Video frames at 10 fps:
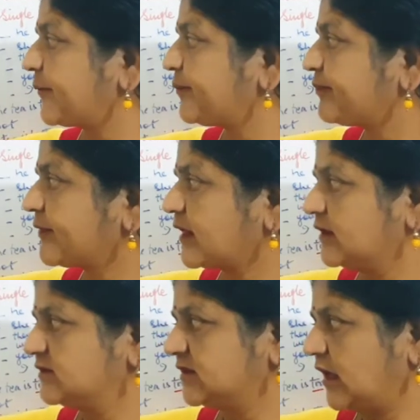
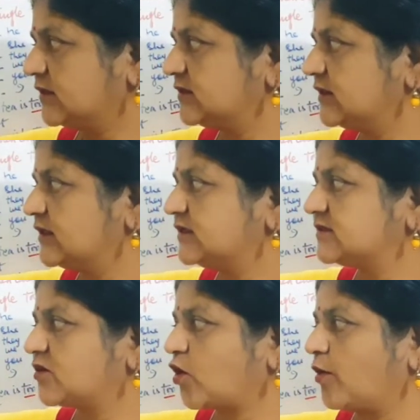where that
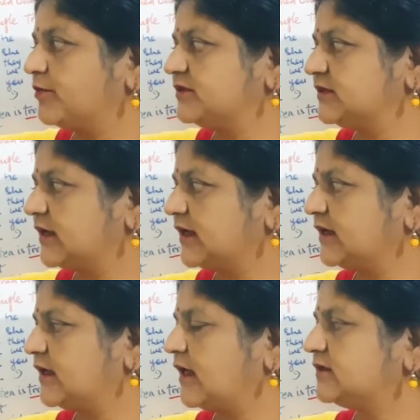is common,
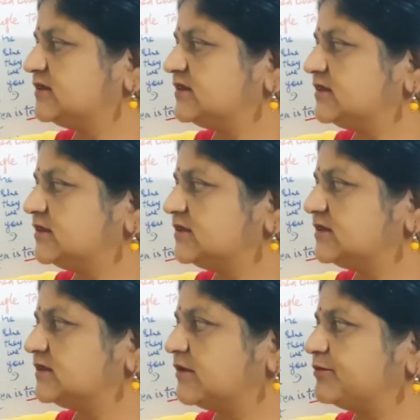and since the
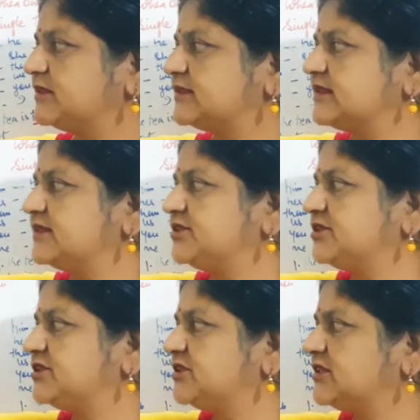subject is
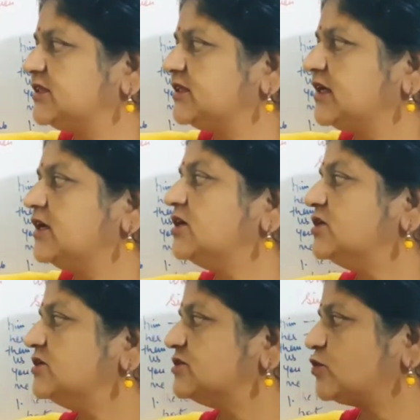she,
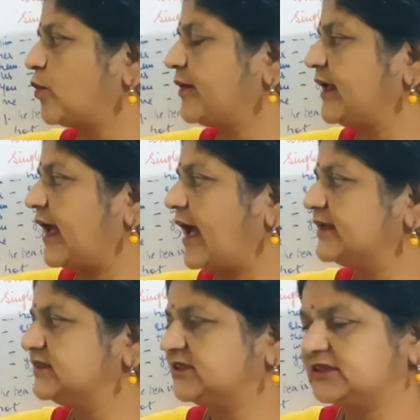so we
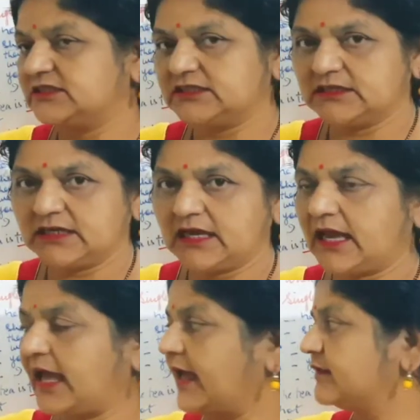add she
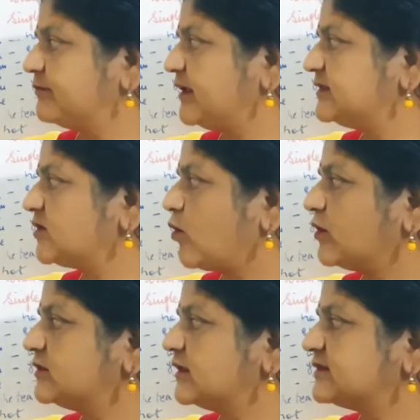depends
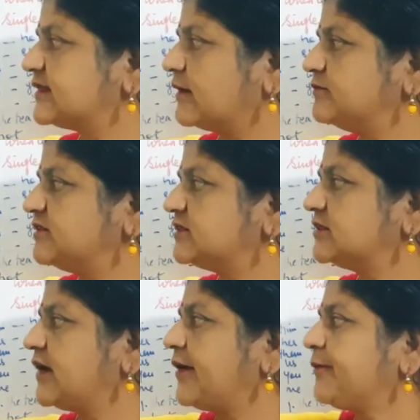upon the
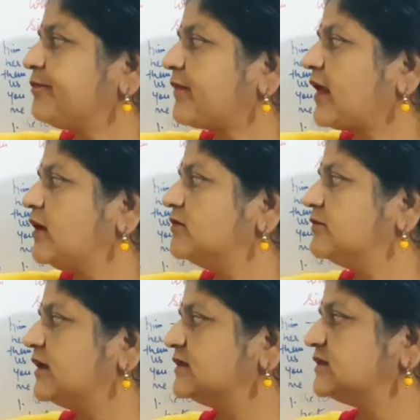subject, so
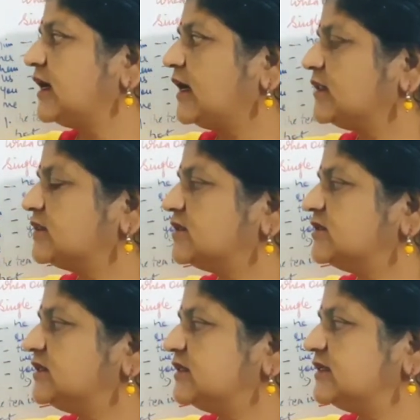that
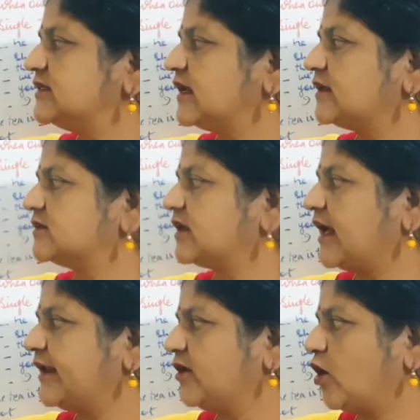she and
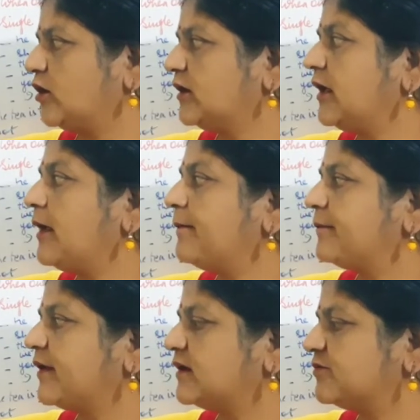cannot.
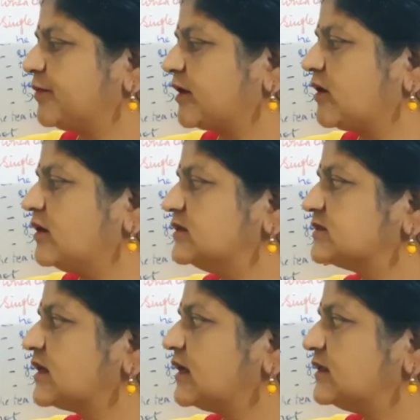Why?
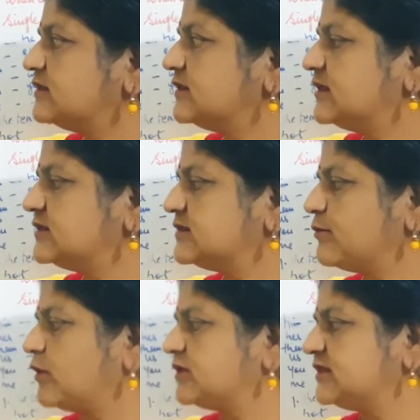Because the
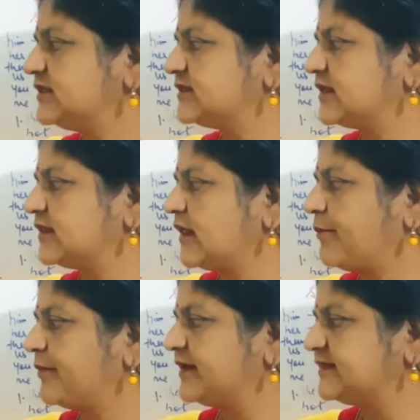question is in the
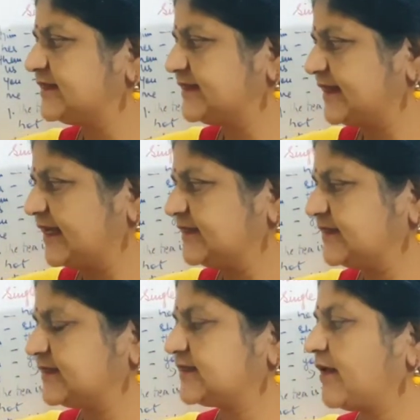present tense.
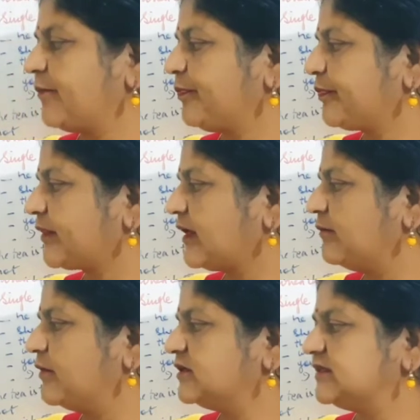If the
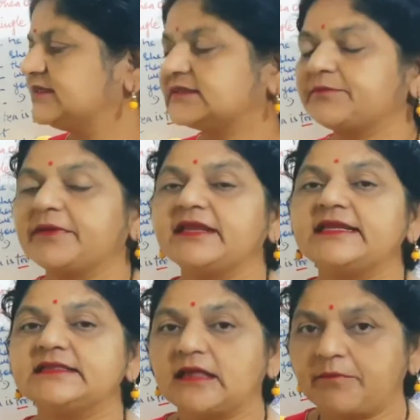question had
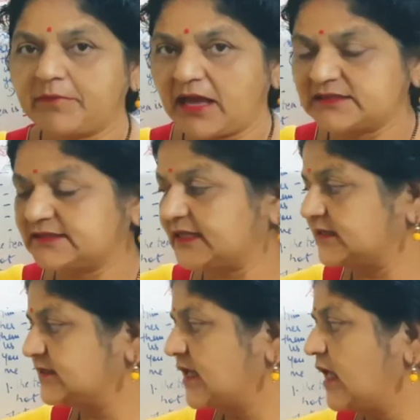been in the past
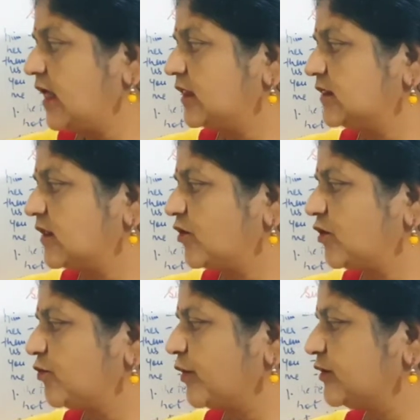tense,
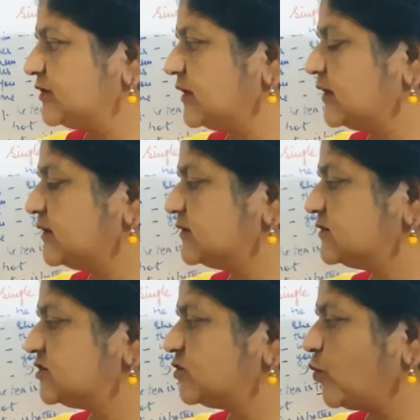she was
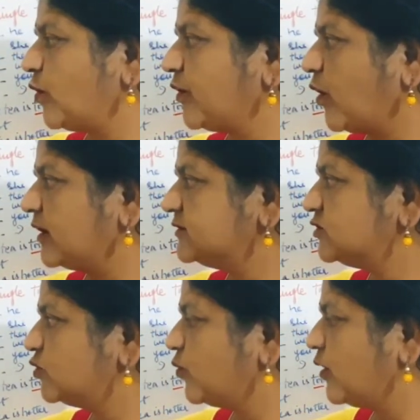too shy
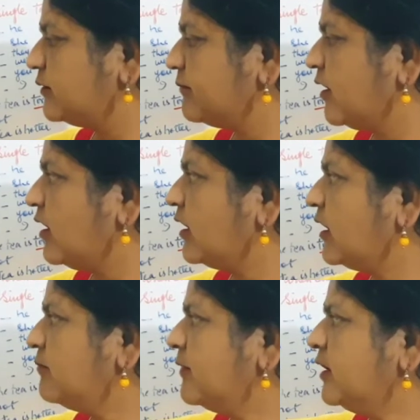to ask for
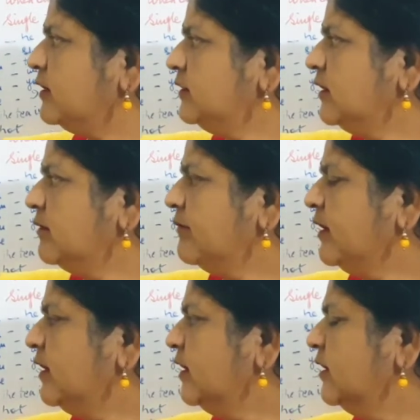help,
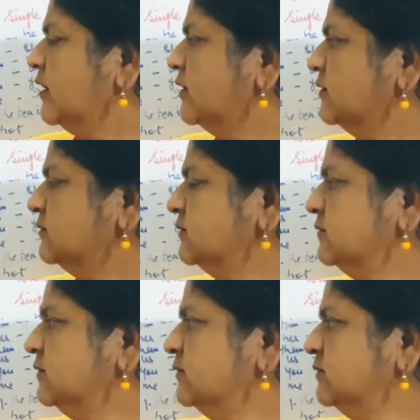then we remove
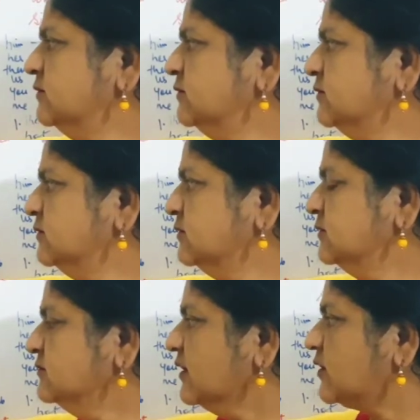to
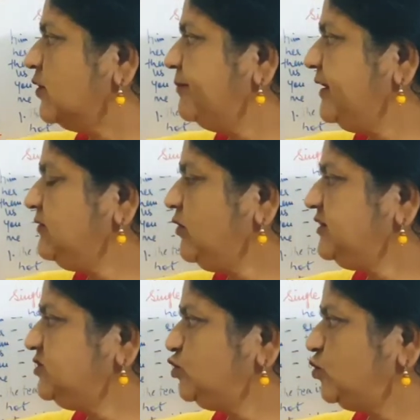and place it
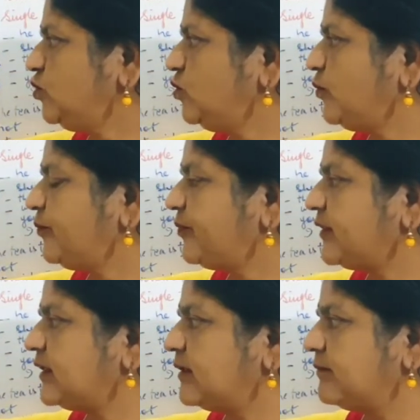with so,
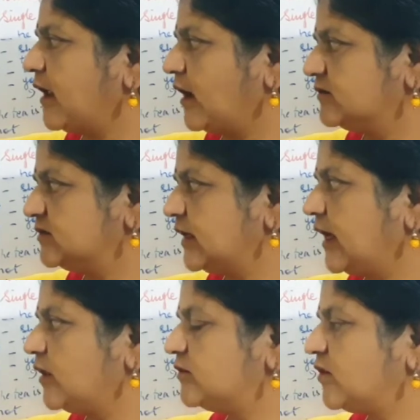and then
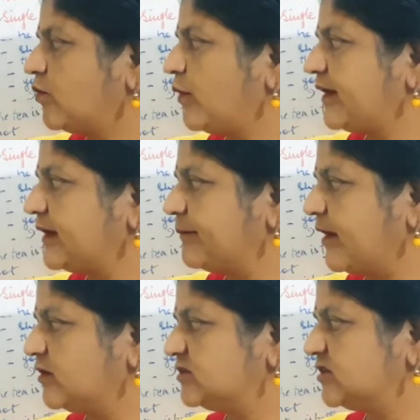we
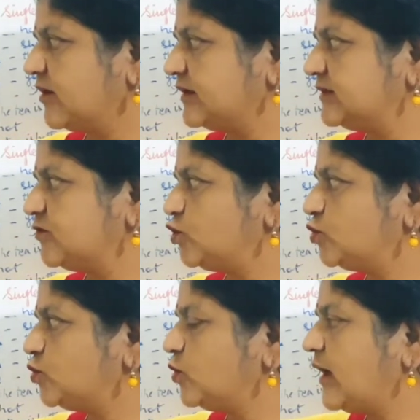remove the second
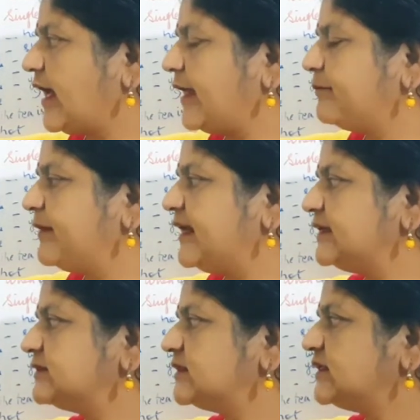to and
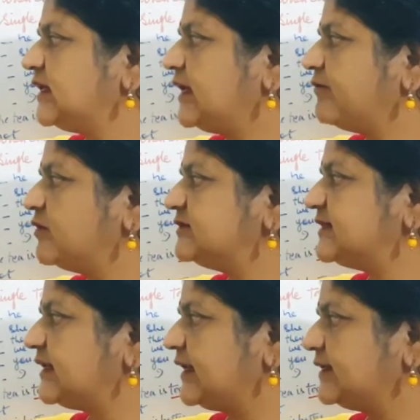add 3
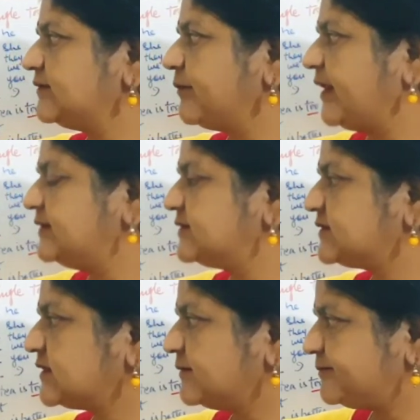words in its place,
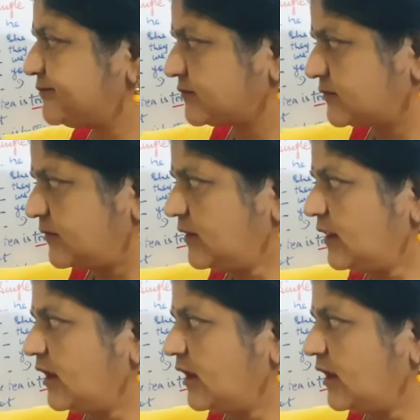and